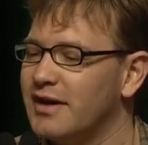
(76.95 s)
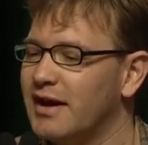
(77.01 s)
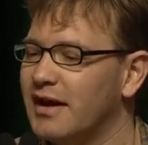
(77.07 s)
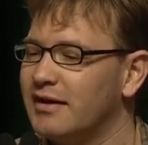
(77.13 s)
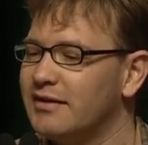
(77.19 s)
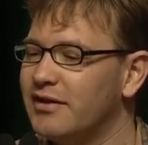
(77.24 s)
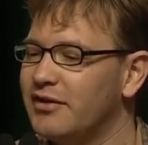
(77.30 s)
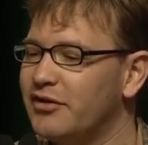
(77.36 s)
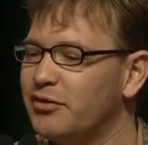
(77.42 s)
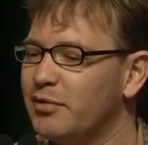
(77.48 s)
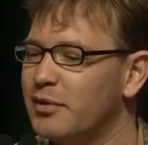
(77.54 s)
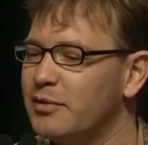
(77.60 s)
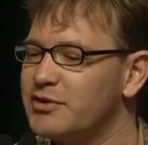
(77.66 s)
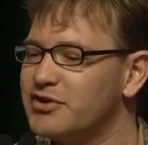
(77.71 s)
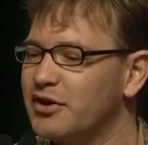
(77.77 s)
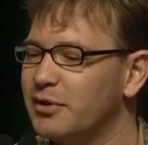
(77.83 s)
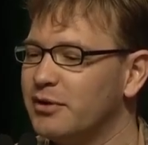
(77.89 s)
And this is what
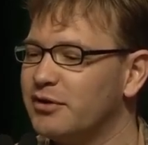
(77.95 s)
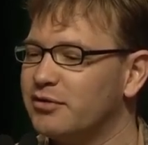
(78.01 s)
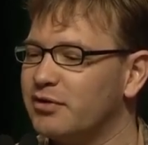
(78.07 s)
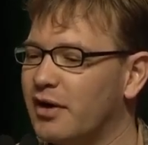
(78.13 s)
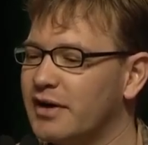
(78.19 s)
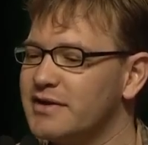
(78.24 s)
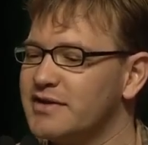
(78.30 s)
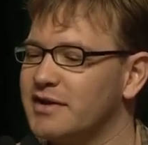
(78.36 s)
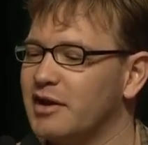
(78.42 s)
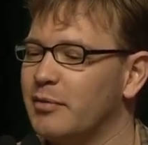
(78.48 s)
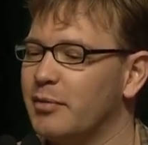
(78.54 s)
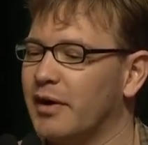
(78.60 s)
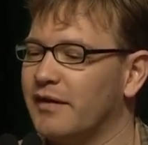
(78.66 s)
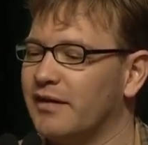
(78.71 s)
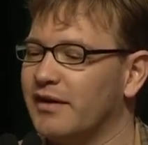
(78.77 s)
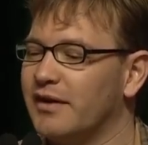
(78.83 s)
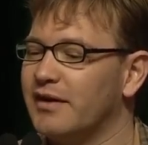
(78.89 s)
was so entrancing
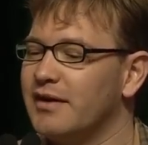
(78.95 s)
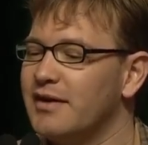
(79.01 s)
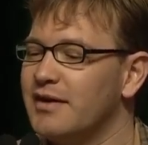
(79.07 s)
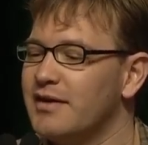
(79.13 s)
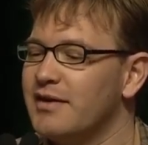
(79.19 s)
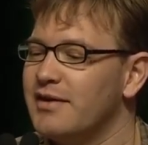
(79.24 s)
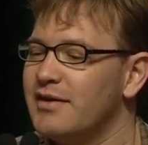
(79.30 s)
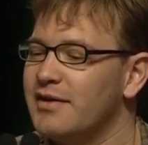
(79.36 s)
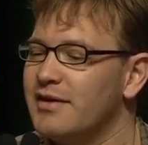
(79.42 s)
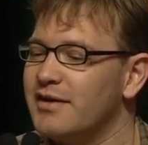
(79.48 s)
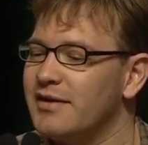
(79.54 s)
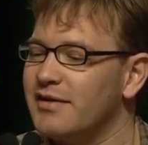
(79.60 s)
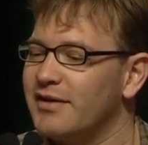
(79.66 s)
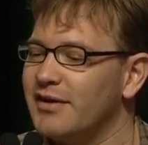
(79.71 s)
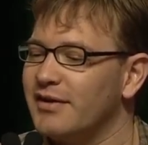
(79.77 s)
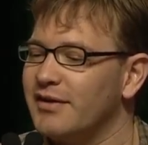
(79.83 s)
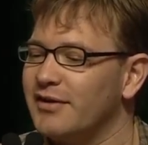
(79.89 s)
about the
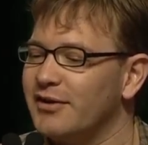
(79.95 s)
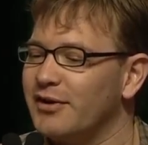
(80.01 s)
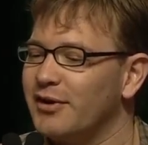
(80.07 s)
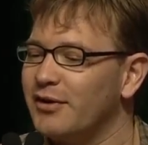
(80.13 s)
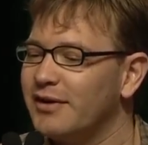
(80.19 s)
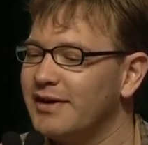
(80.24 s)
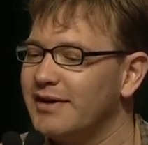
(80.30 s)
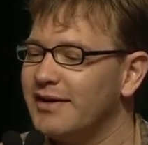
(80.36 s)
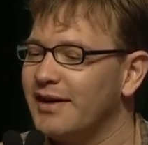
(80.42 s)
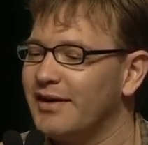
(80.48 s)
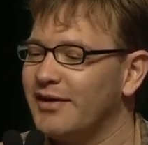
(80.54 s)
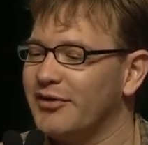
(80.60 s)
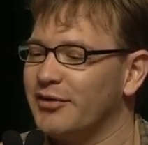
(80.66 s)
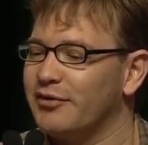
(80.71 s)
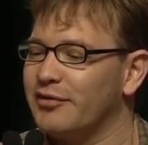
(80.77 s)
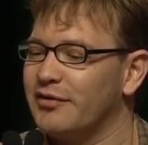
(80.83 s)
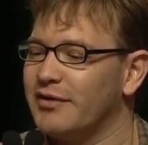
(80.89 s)
early
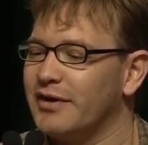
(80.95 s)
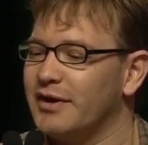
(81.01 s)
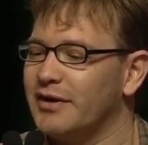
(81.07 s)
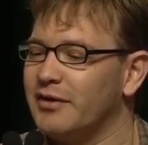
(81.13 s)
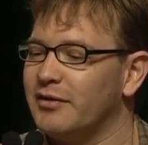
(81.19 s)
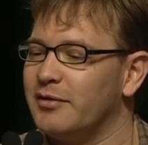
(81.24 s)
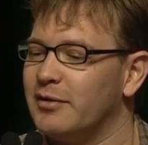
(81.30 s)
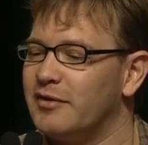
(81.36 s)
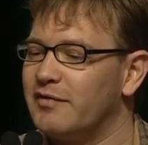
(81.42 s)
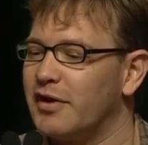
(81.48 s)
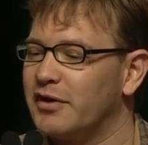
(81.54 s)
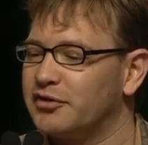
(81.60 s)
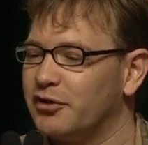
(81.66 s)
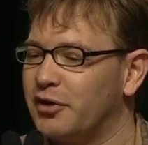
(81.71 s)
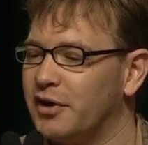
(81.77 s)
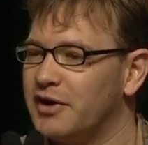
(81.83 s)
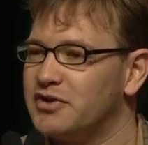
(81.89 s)
days of when
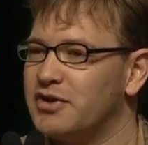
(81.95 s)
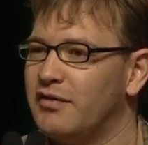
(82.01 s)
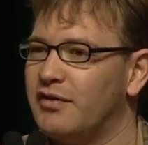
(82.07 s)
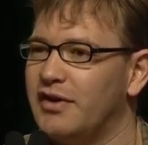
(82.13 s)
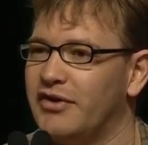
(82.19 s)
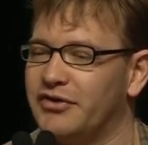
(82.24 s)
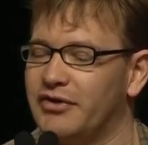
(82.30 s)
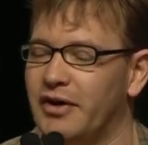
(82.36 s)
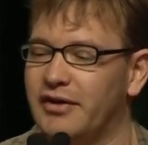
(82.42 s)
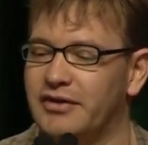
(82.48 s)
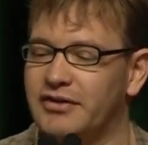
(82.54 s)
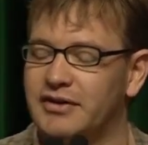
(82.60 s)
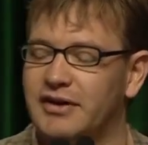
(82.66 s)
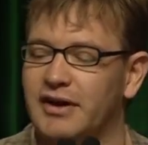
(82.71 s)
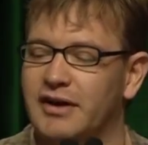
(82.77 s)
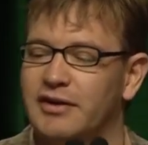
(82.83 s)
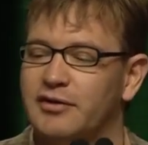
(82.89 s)
functional connectivity started
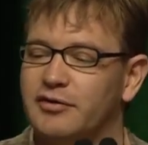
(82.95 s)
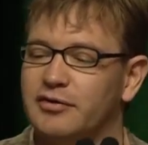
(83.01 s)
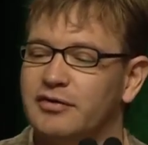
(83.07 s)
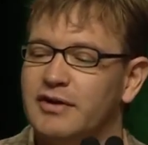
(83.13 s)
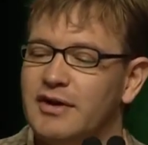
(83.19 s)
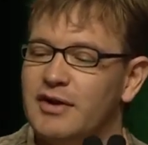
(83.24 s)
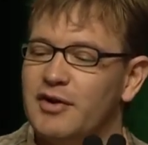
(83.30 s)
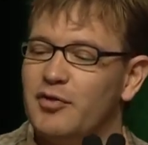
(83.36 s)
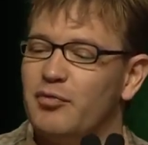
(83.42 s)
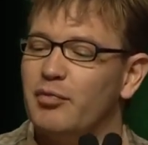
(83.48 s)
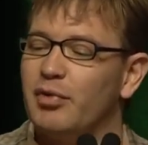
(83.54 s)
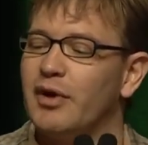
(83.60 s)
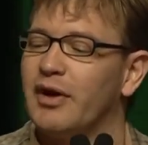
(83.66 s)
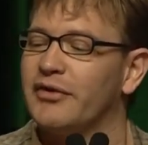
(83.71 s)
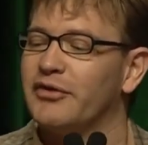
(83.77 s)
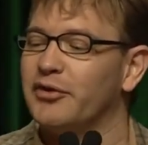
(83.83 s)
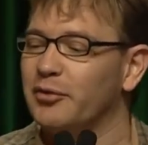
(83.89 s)
to kind of
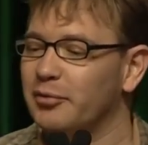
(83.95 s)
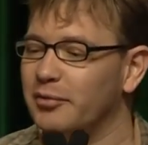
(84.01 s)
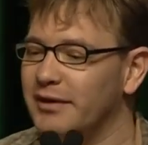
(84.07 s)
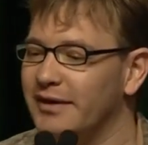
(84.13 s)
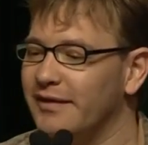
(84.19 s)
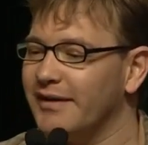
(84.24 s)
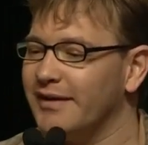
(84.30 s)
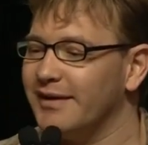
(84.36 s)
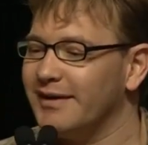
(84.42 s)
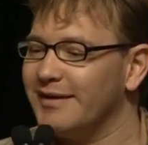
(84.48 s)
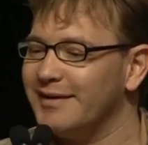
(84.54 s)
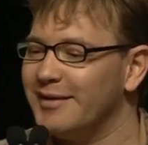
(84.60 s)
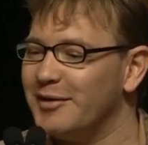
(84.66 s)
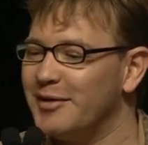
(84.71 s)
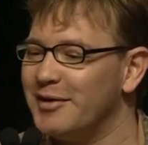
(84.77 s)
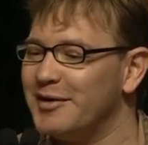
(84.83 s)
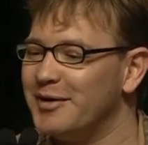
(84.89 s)
blossom in
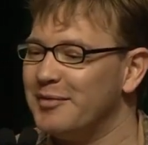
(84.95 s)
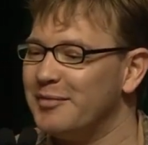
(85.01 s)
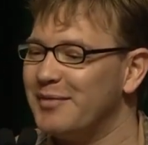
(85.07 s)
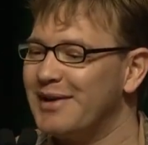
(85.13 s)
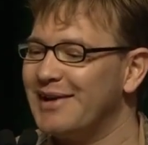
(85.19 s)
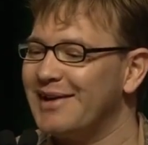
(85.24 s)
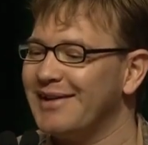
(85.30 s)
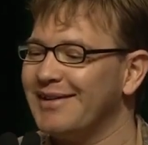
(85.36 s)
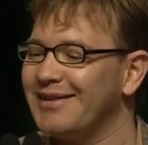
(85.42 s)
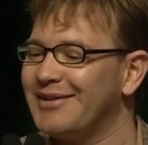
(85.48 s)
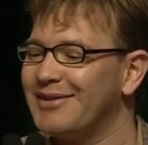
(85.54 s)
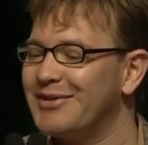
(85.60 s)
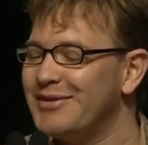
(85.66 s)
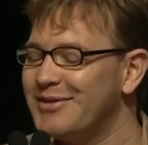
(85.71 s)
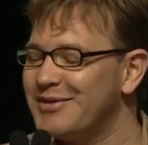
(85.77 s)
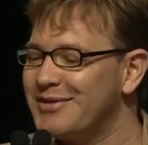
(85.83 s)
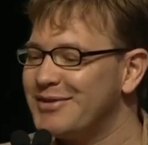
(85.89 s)
the middle
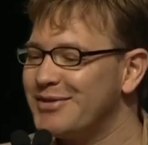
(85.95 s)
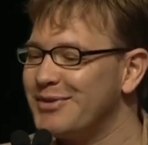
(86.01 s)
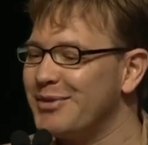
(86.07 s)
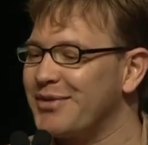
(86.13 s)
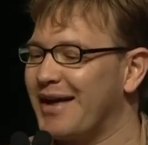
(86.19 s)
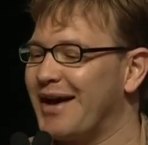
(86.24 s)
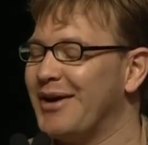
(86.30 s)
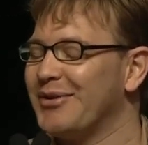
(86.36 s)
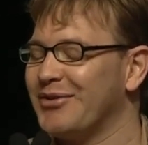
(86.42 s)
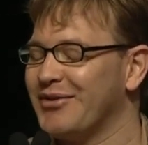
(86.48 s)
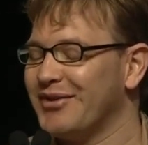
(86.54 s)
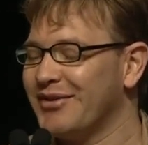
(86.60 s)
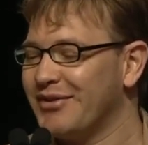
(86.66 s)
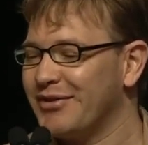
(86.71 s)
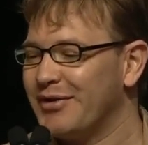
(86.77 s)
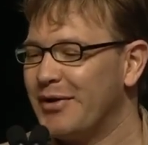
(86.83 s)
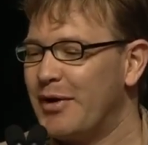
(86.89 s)

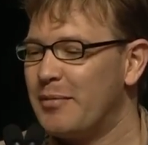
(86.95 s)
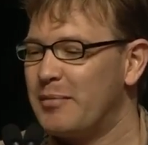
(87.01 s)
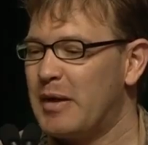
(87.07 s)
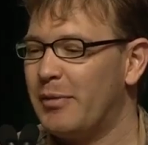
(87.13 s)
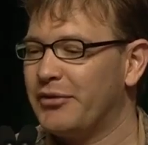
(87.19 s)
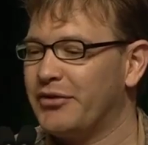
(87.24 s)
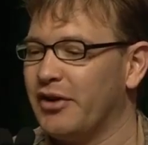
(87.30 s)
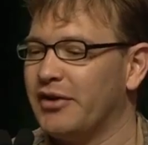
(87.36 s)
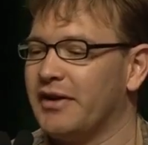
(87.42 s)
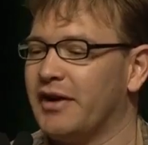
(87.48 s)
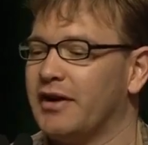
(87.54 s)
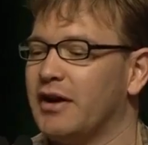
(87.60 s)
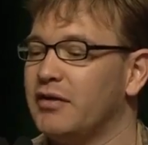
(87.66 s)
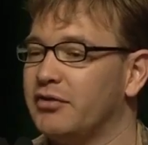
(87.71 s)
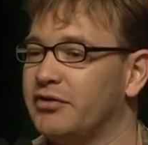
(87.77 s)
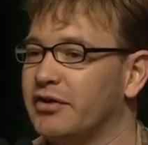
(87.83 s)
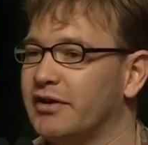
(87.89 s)
2000s. People started to get
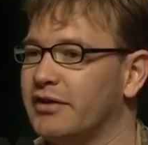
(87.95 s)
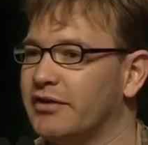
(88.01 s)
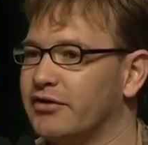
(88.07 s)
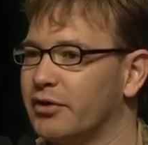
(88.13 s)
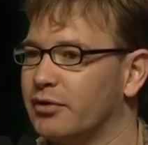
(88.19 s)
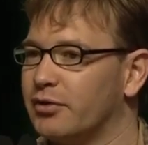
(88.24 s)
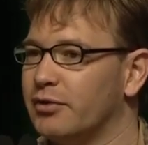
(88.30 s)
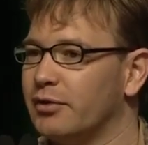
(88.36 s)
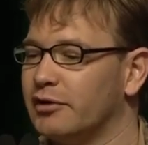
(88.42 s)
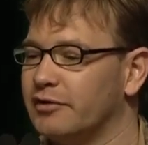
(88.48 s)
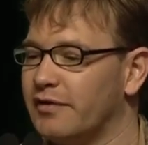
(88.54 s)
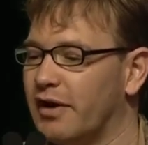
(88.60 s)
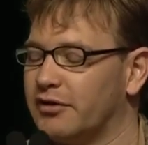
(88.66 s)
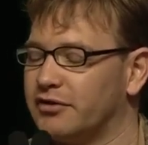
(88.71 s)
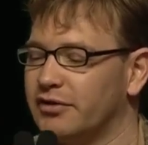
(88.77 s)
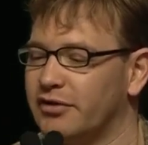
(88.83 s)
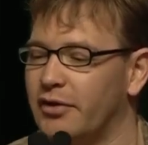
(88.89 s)
interested in so-called
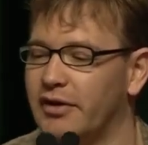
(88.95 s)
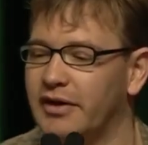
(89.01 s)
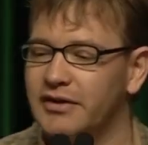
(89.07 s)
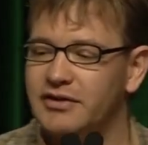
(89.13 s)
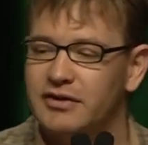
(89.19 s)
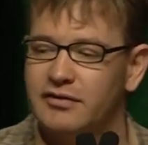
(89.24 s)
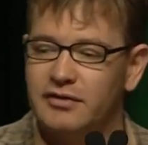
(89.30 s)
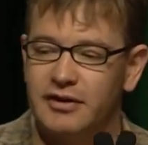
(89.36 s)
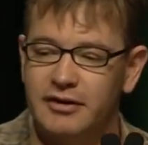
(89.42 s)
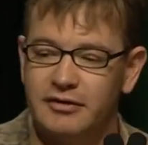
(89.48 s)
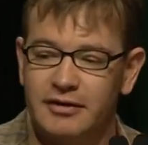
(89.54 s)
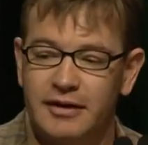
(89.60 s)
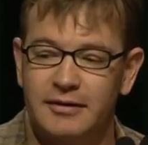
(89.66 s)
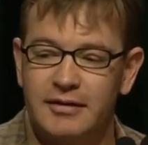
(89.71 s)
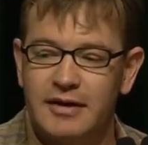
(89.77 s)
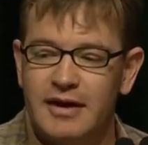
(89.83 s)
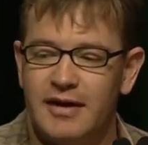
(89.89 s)
functional connectivity, right?